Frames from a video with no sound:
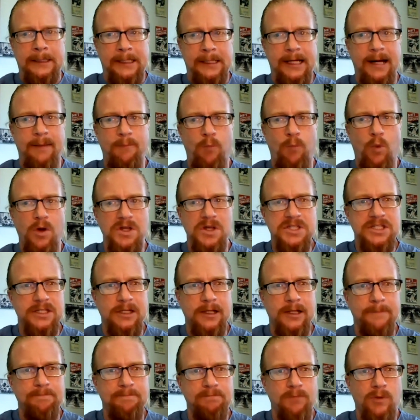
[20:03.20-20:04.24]
um, was a,
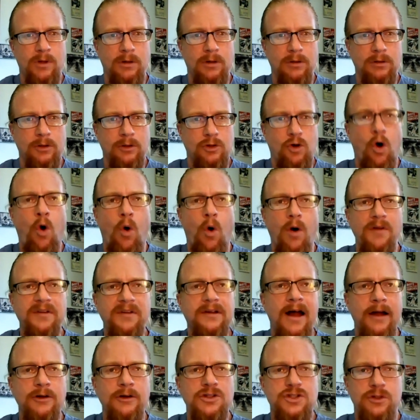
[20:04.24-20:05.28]
uh, CORE, the
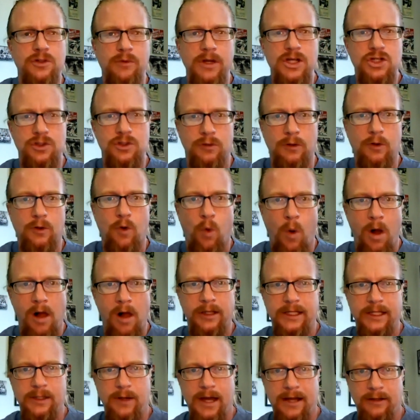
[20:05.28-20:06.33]
Congress of Racial
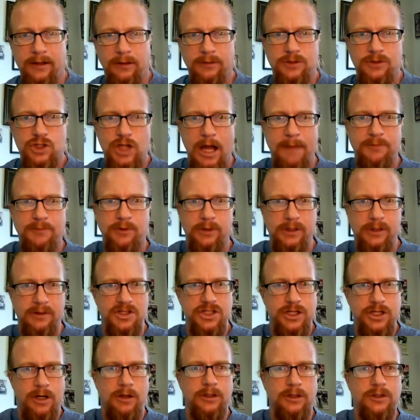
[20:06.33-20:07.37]
Equality, had a chapter here in
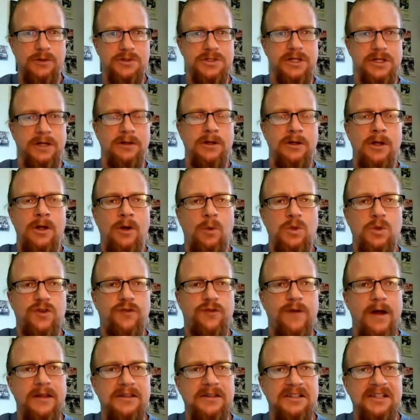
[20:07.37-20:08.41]
Syracuse that was yeah.
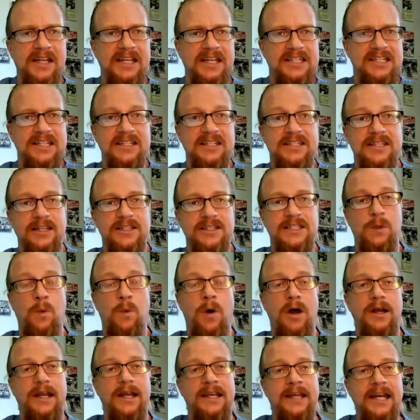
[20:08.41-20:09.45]
founded in 1961.
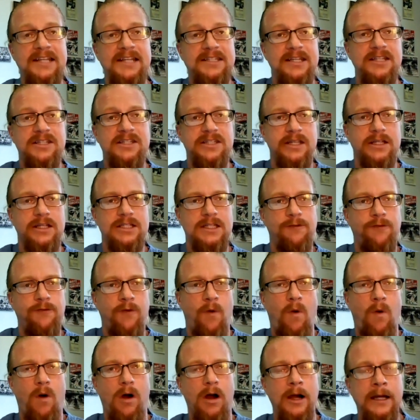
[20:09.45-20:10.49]
In
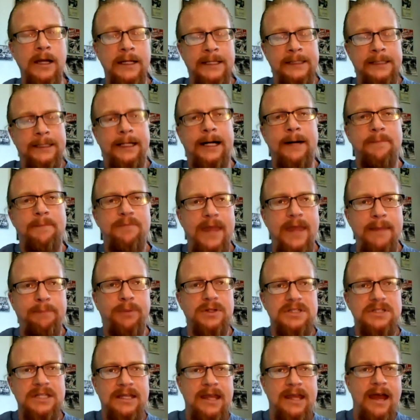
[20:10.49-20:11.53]
1964, um, they
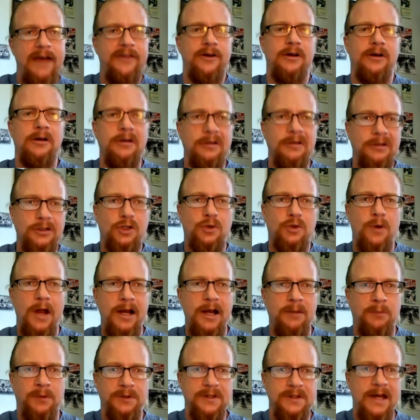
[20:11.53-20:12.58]
put together an
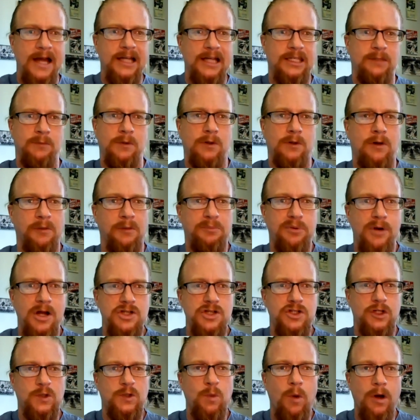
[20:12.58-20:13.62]
incredible document called
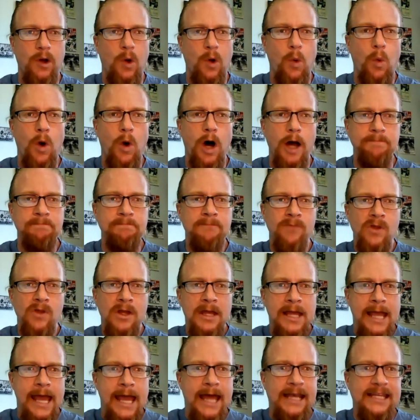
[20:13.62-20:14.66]
Project 101.
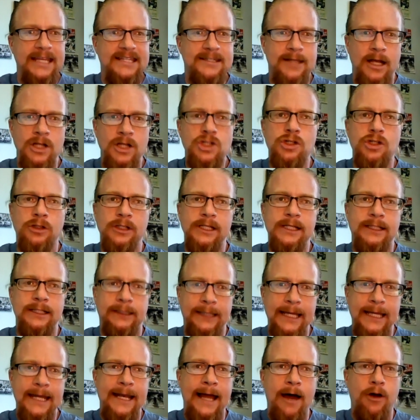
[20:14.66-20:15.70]
Hmm. And essentially, it
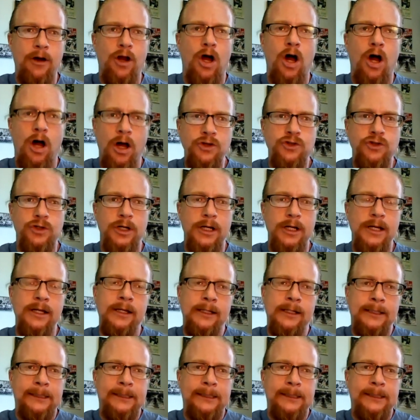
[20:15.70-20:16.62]
laid out 101